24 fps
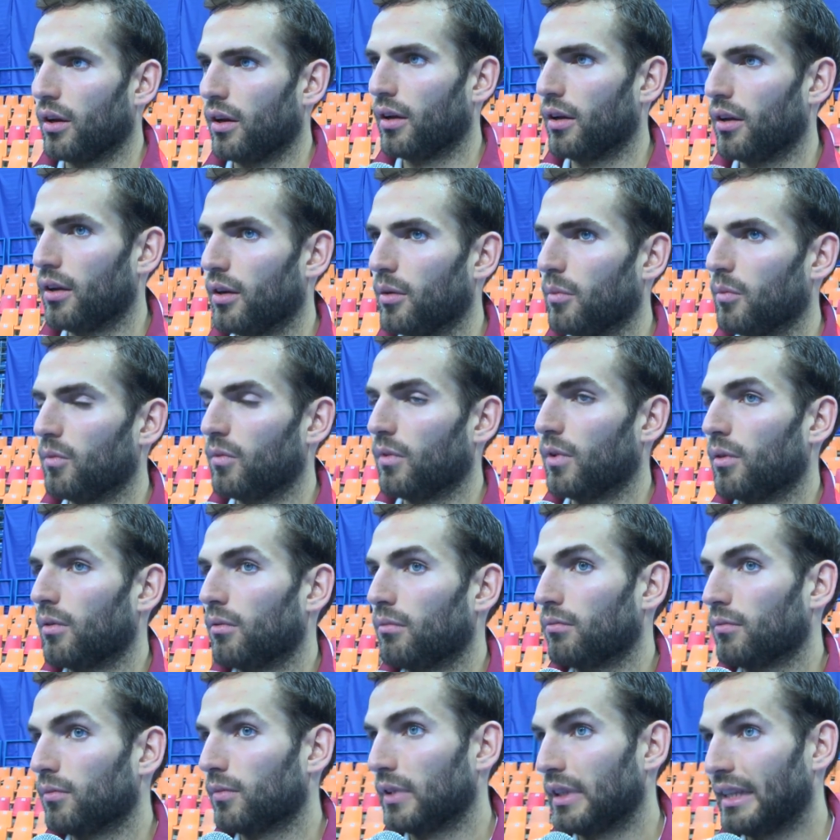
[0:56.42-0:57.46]
Um,
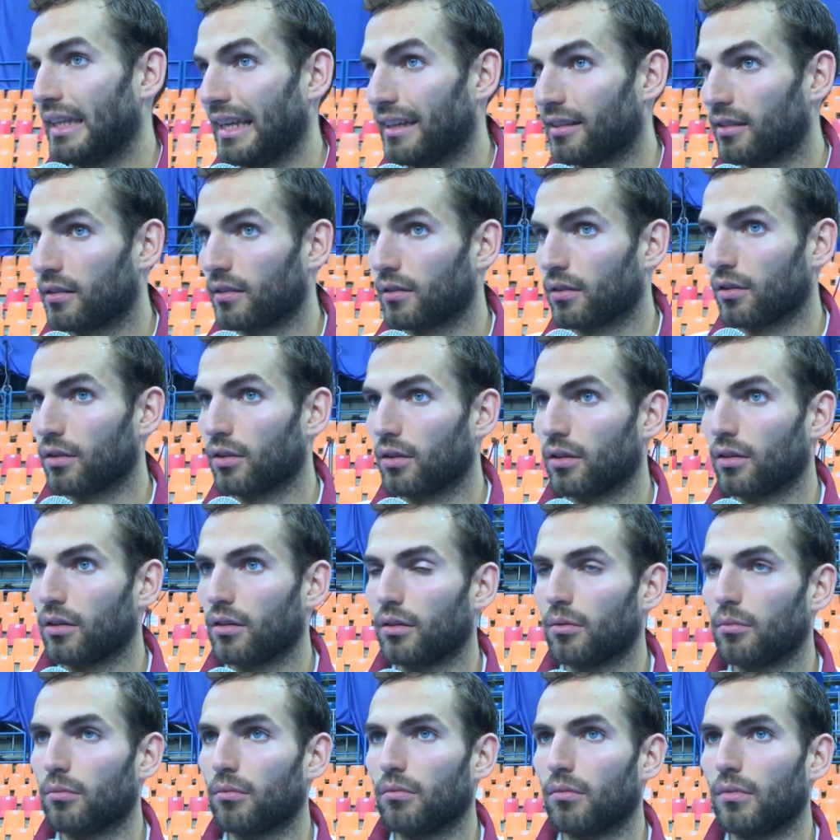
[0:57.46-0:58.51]
yes.
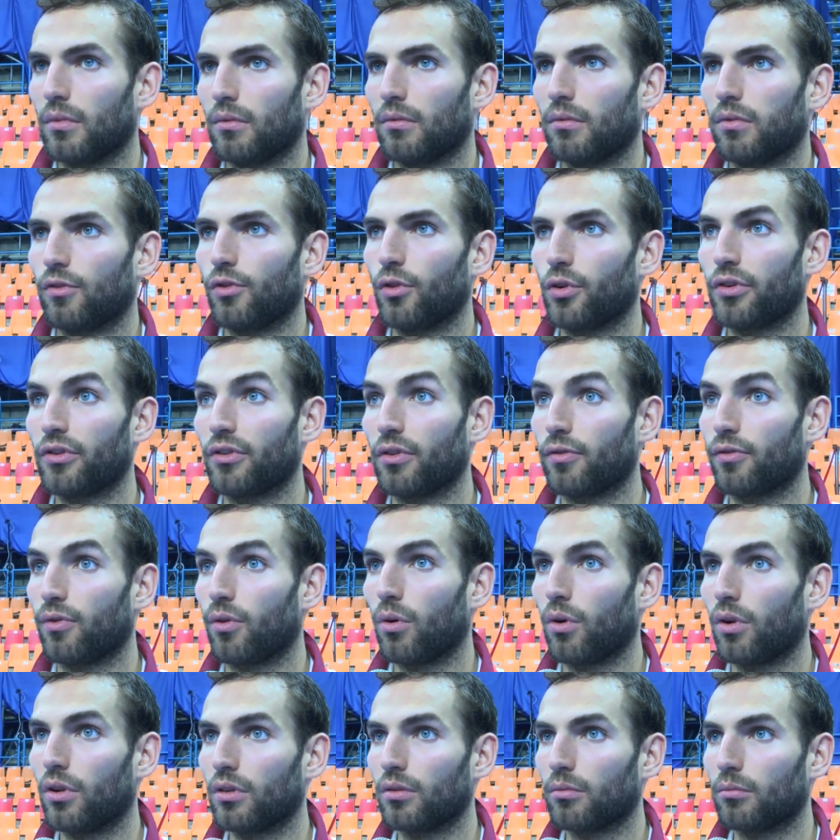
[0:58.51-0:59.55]
Um, First of
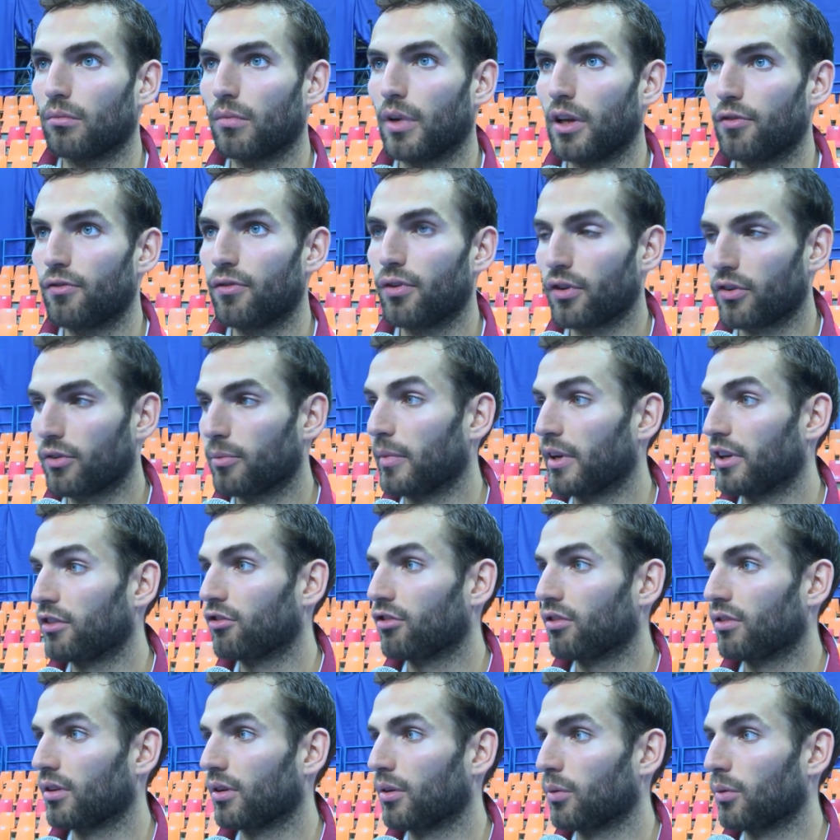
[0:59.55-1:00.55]
all, my first match